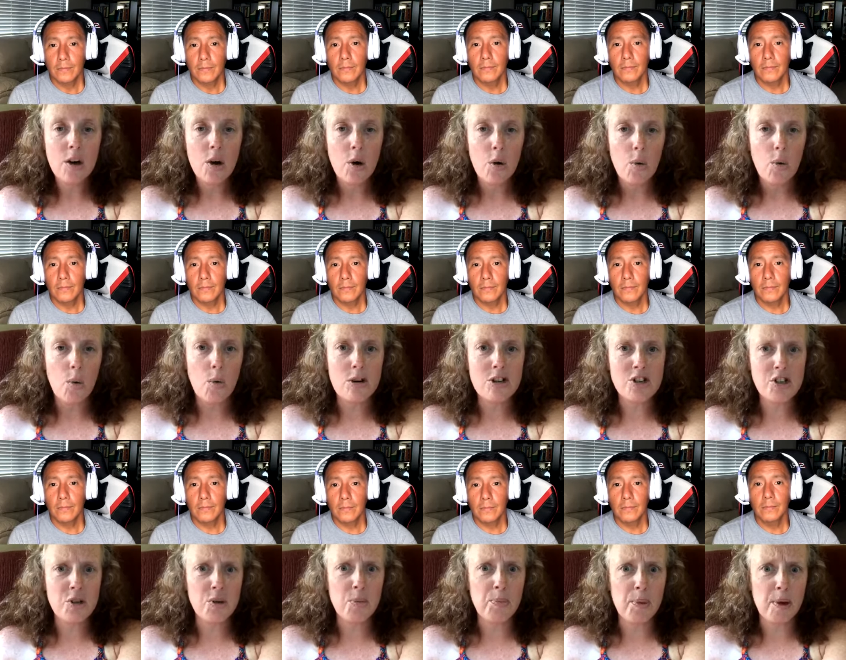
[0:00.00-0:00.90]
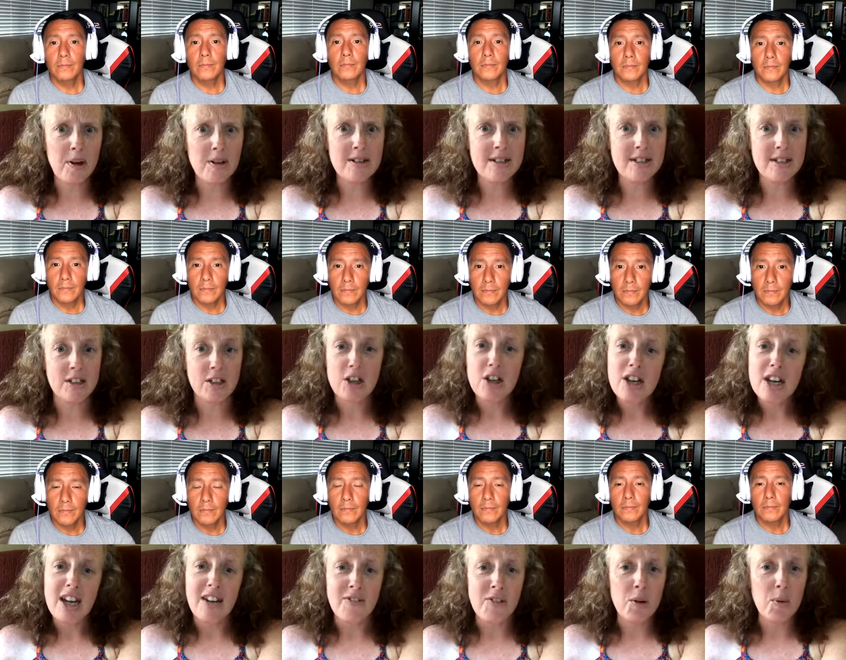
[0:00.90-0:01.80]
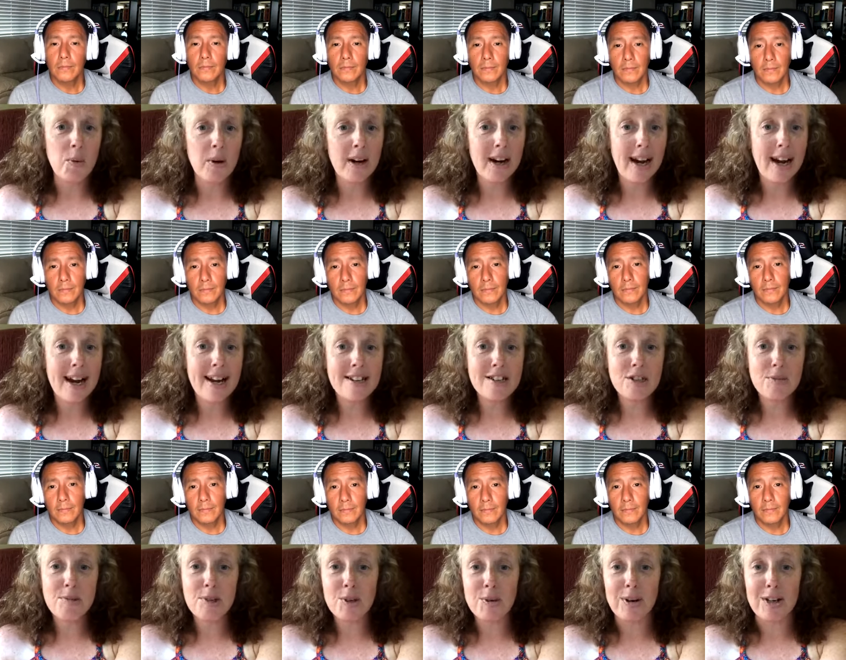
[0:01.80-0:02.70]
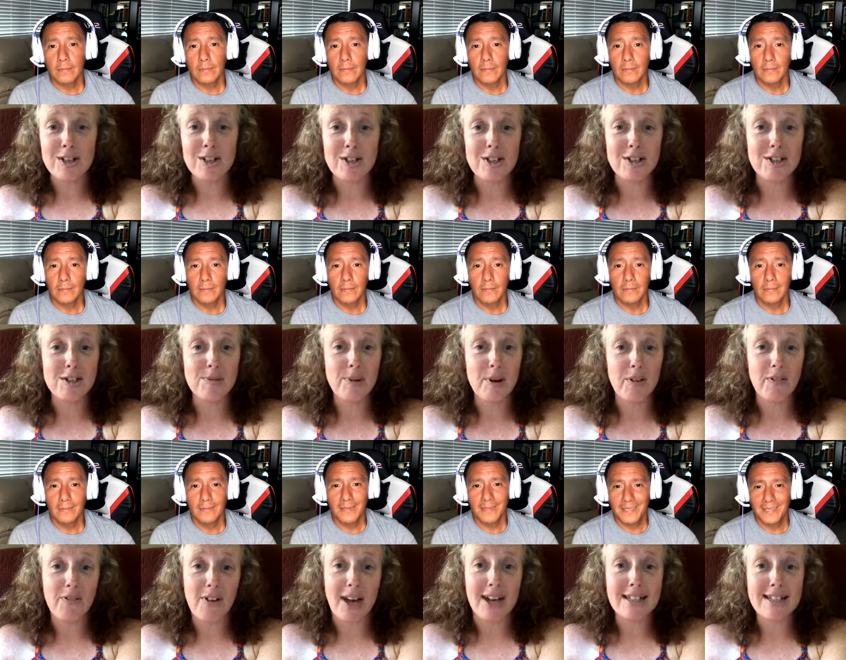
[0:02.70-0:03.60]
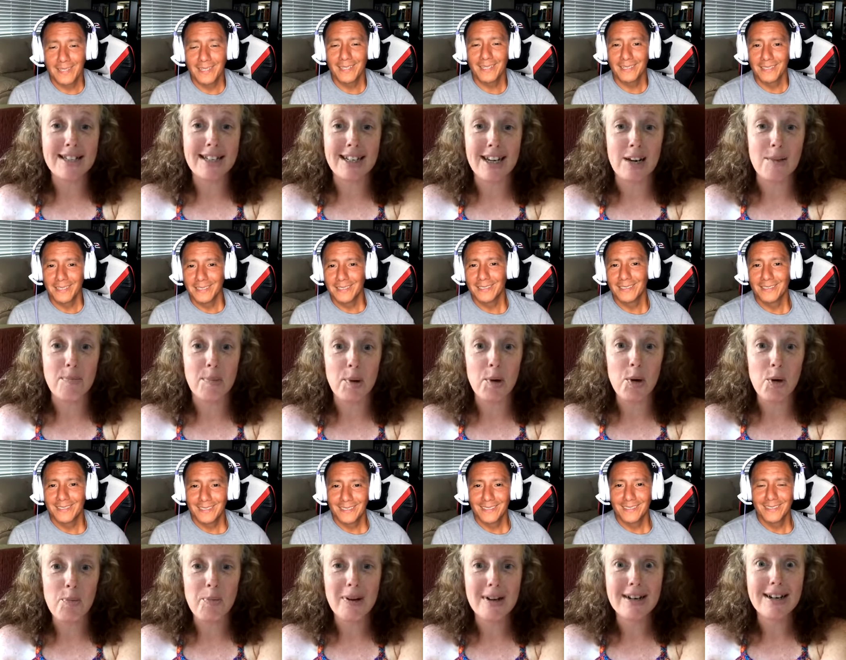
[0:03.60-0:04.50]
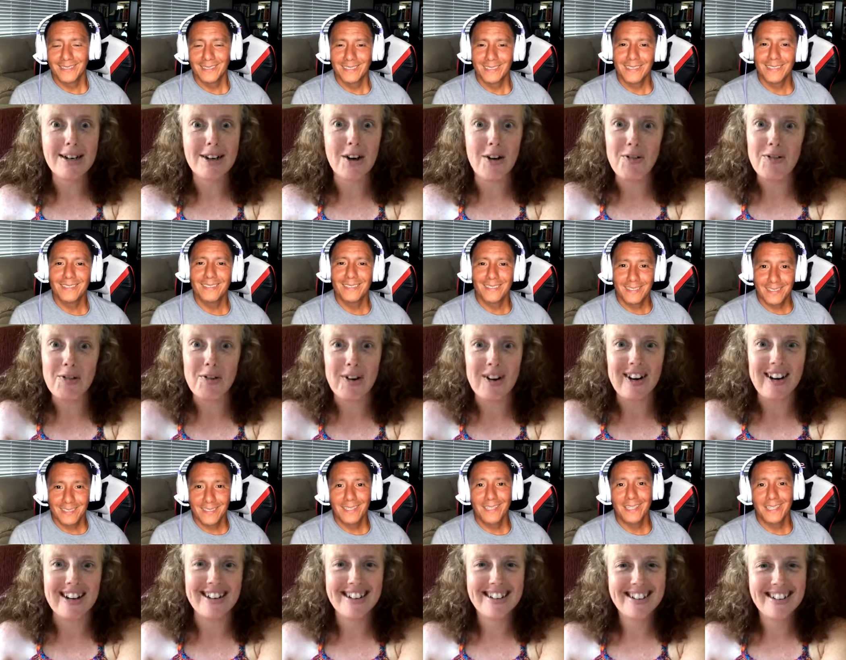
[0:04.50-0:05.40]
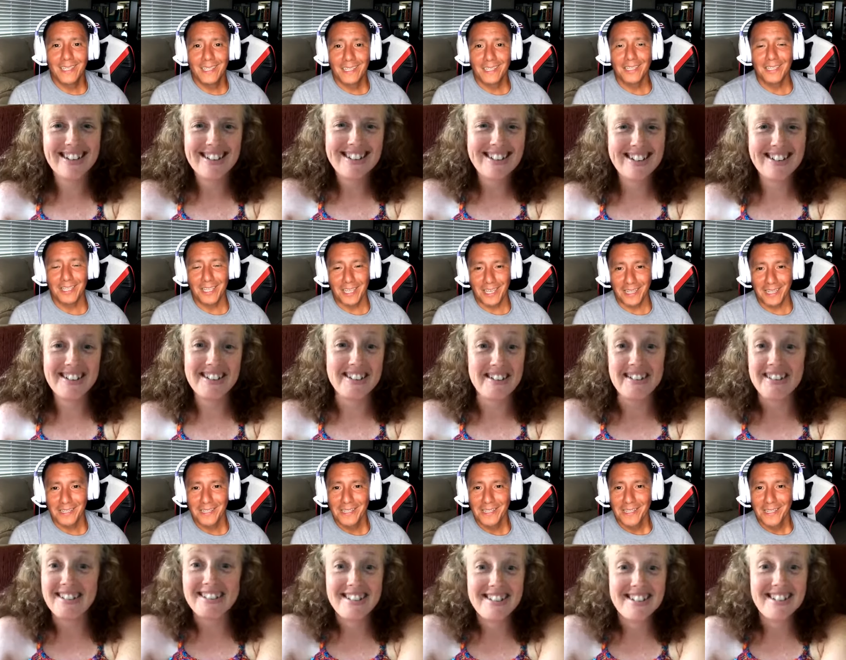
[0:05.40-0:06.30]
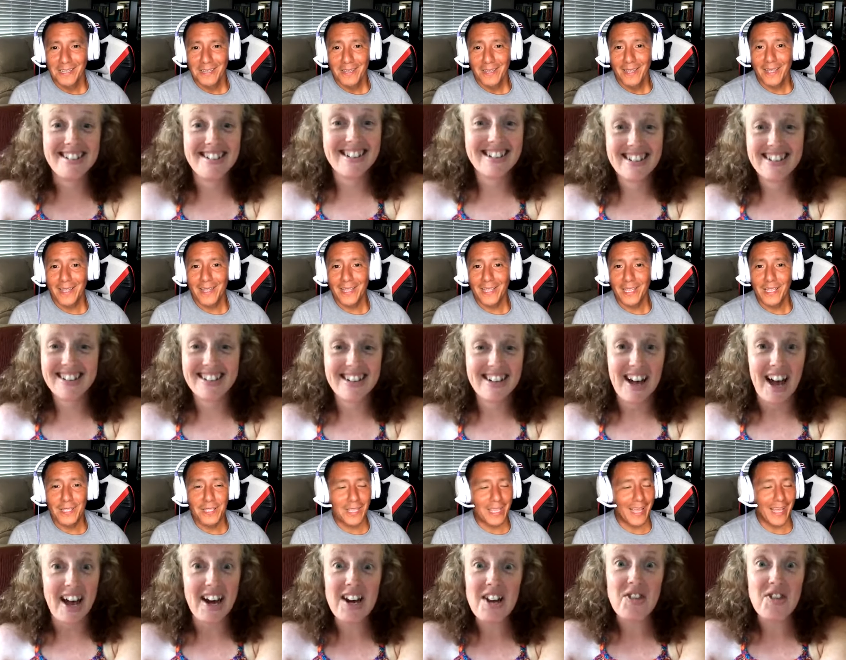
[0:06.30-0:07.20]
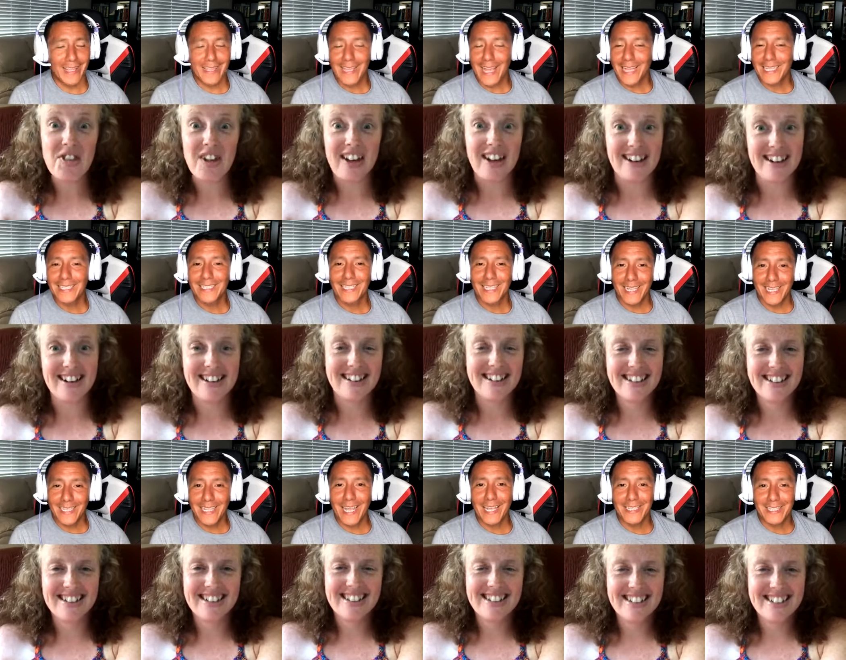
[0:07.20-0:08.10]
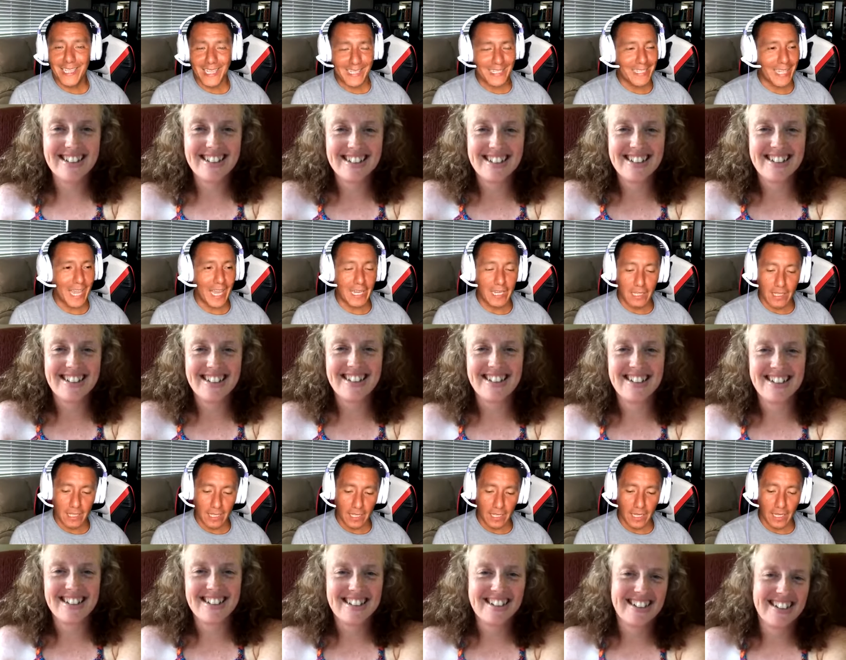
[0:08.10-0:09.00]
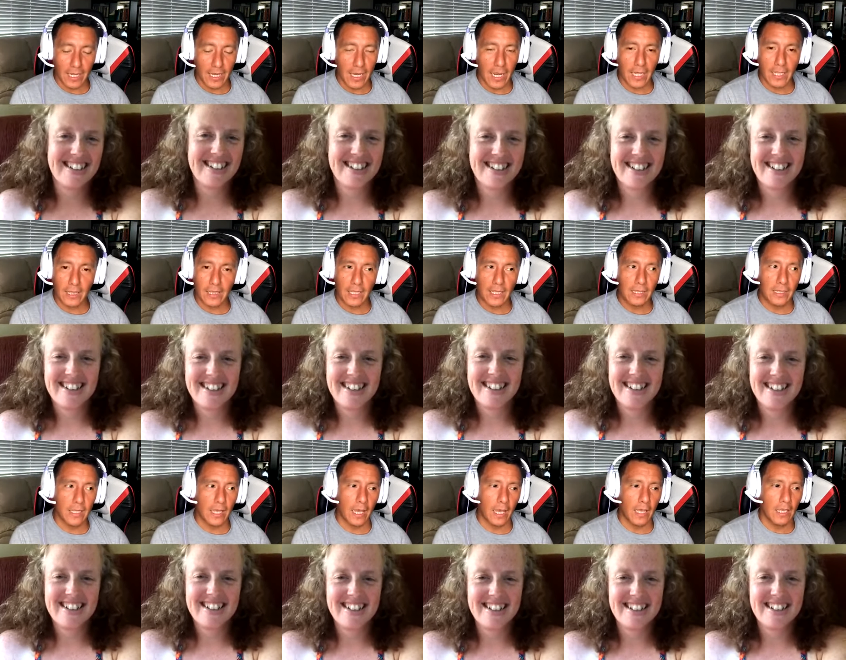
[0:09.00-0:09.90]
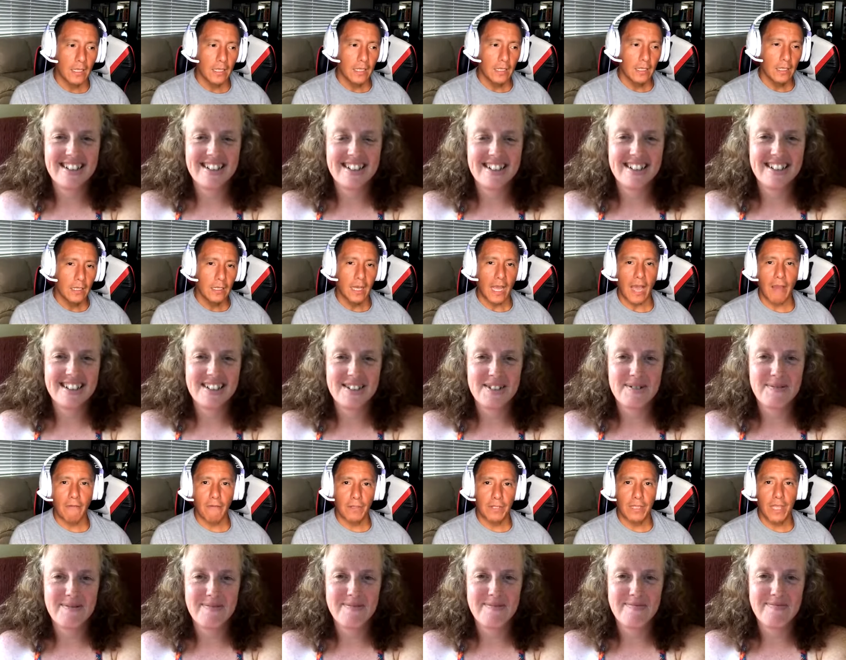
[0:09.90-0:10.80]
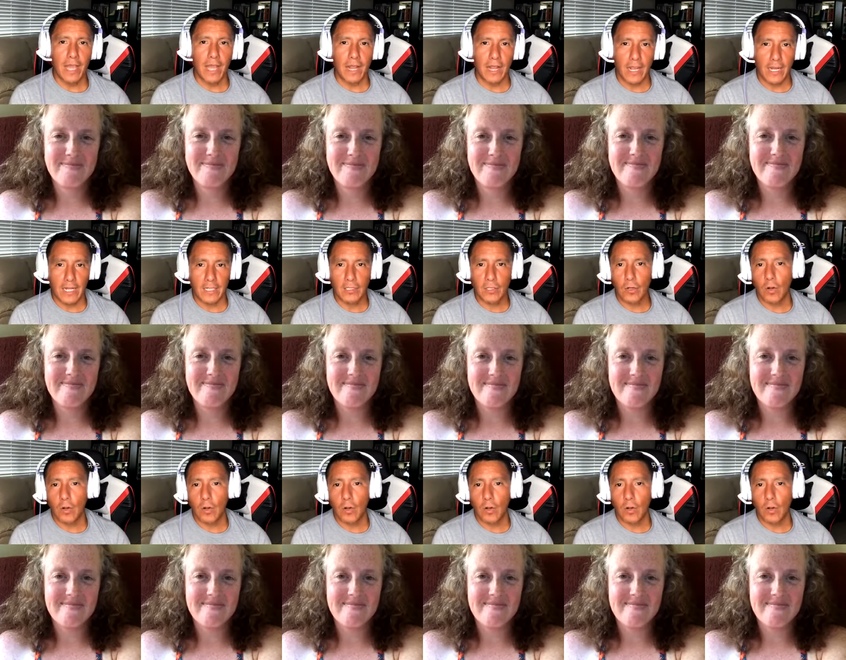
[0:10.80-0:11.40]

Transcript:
Speaker 1: or too personal. If you want to ask me questions about fasting and poop, go for it.
Speaker 2: Yeah. And that's and that's yes, anything. And I think that having that kind of sort of